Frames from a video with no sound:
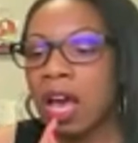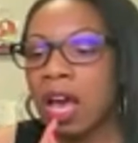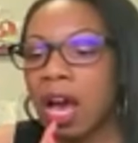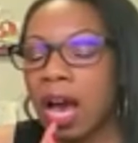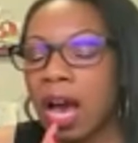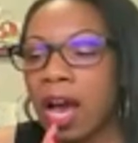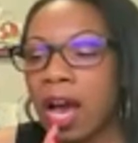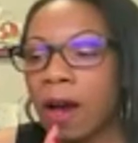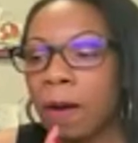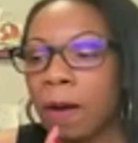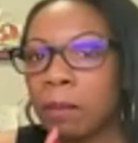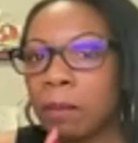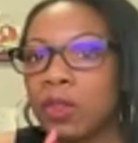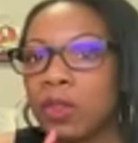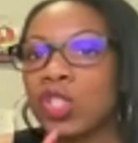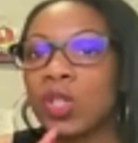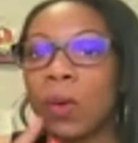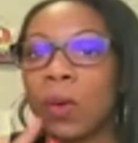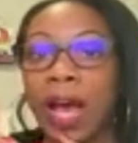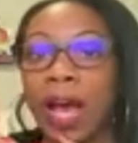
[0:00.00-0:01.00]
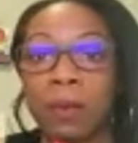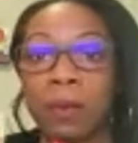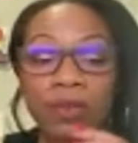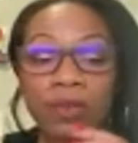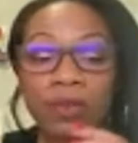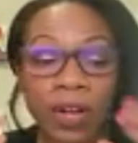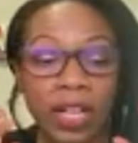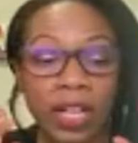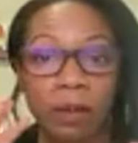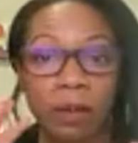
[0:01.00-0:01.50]
Um, so I would
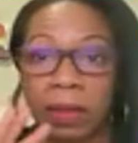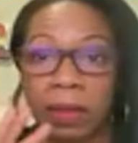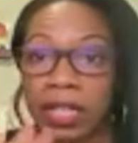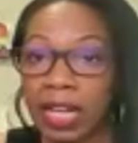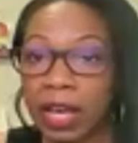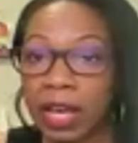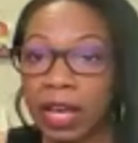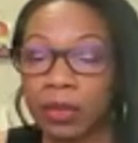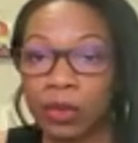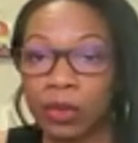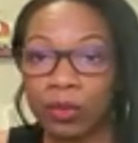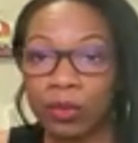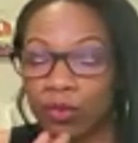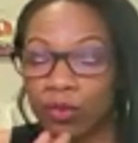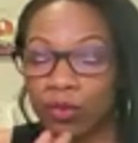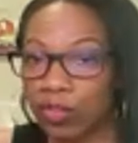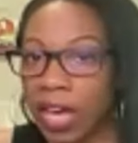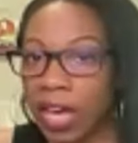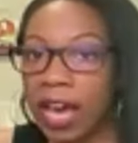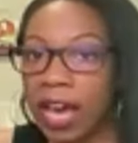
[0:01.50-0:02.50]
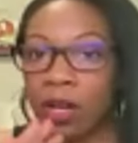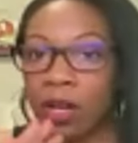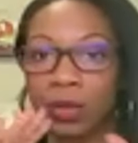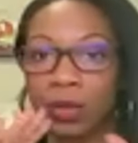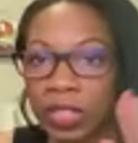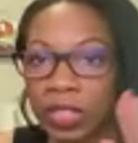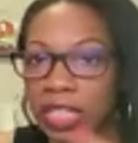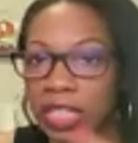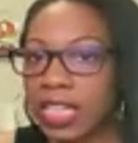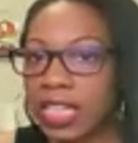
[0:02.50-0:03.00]
recommend either that or you
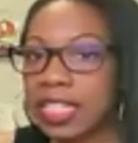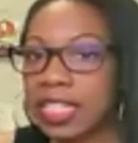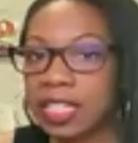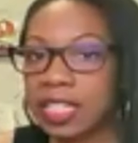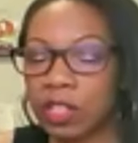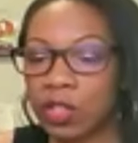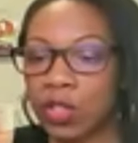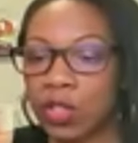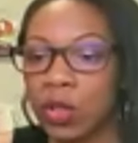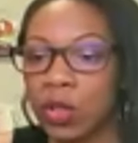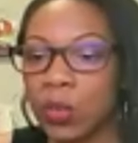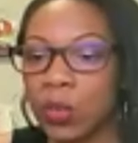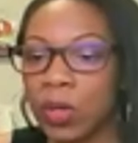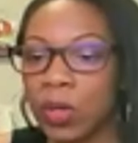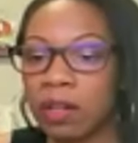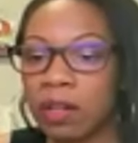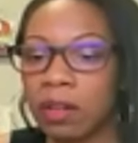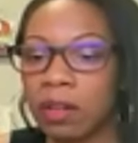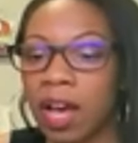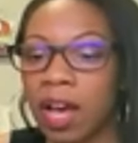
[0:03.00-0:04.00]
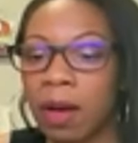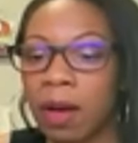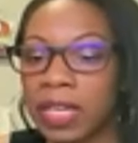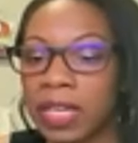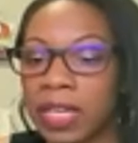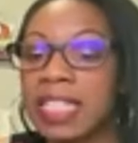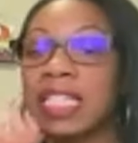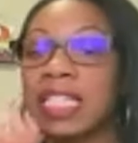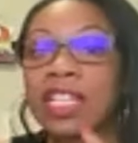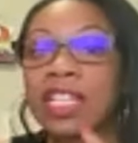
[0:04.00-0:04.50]
can ease it into it, um,
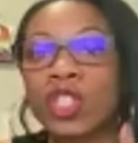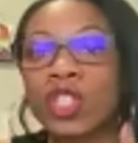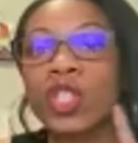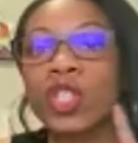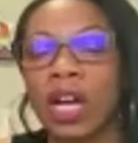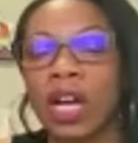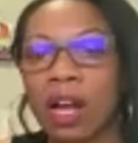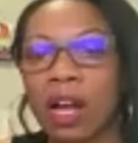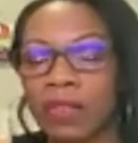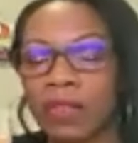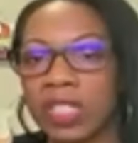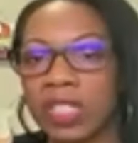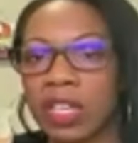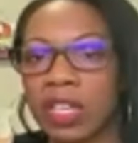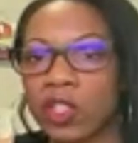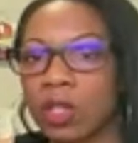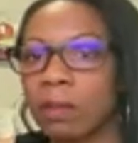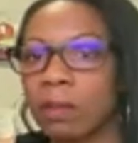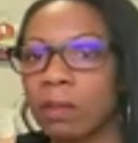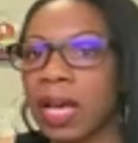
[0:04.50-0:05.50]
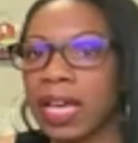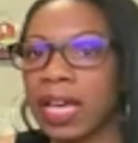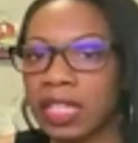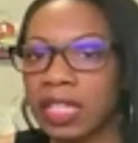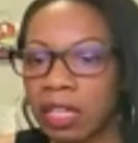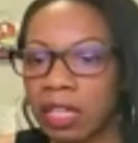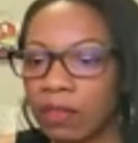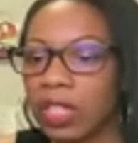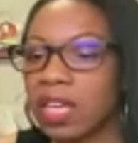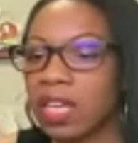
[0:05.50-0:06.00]
ease it into the conversation by
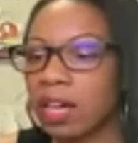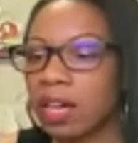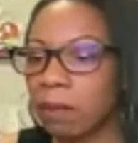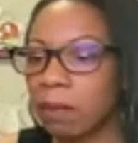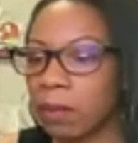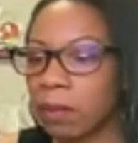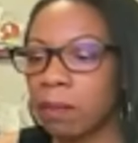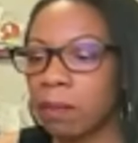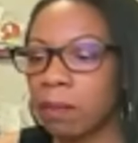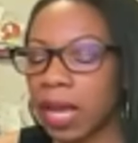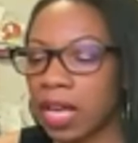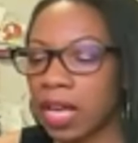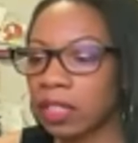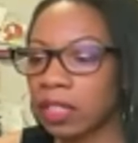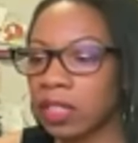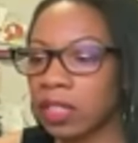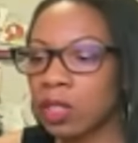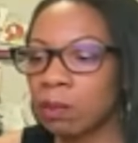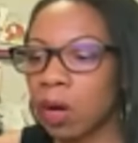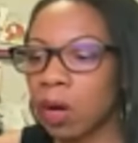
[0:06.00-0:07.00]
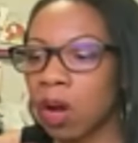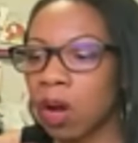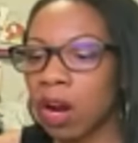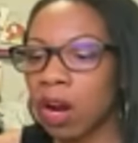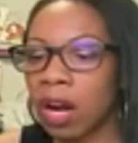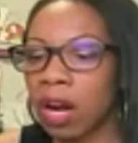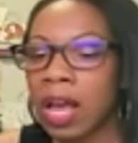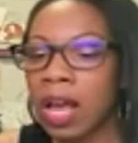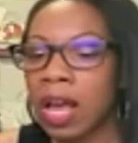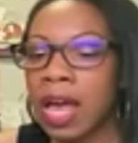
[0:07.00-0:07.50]
giving him a balance
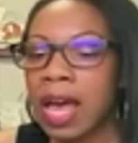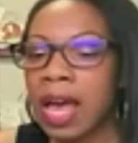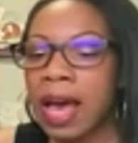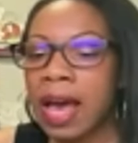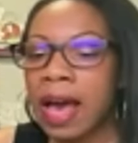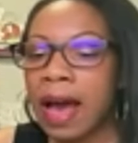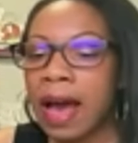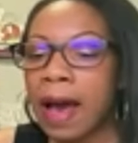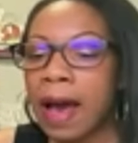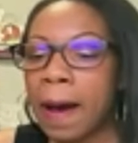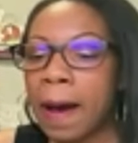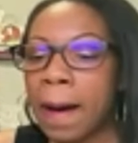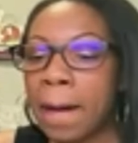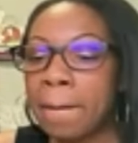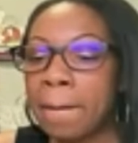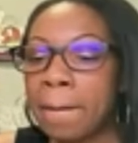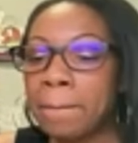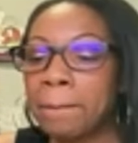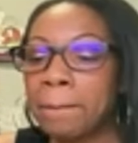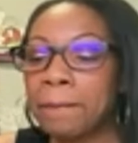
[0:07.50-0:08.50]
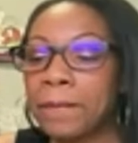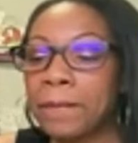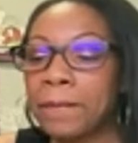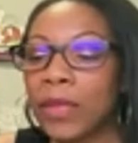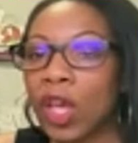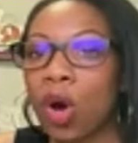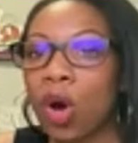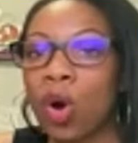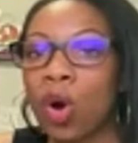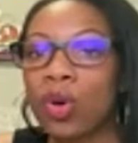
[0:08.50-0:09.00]
bar. Um,
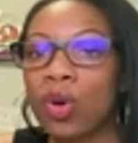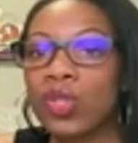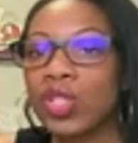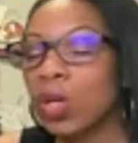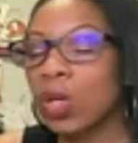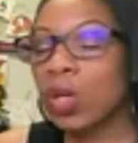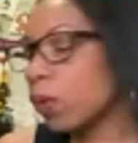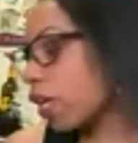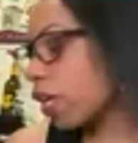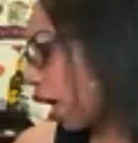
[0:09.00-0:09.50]
also, we